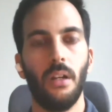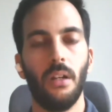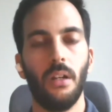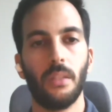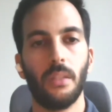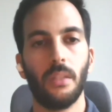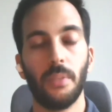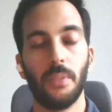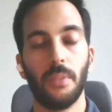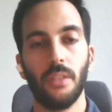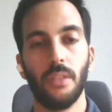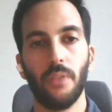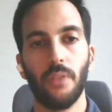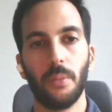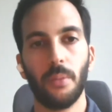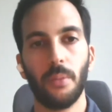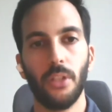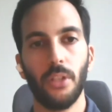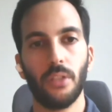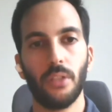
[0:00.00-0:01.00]
specific
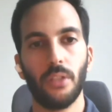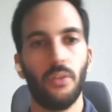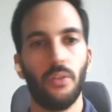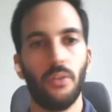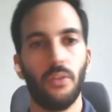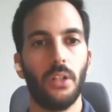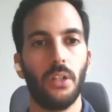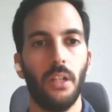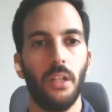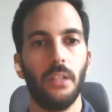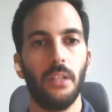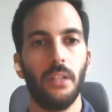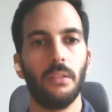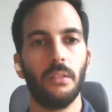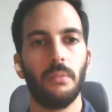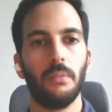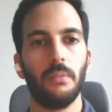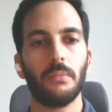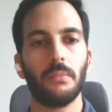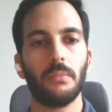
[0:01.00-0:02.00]
project for a client
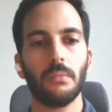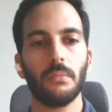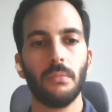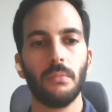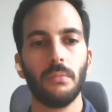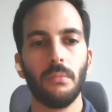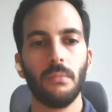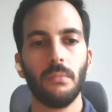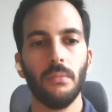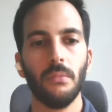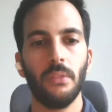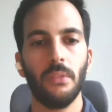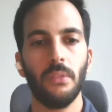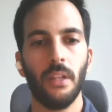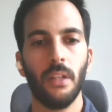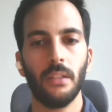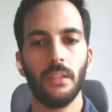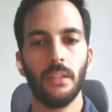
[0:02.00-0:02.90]
that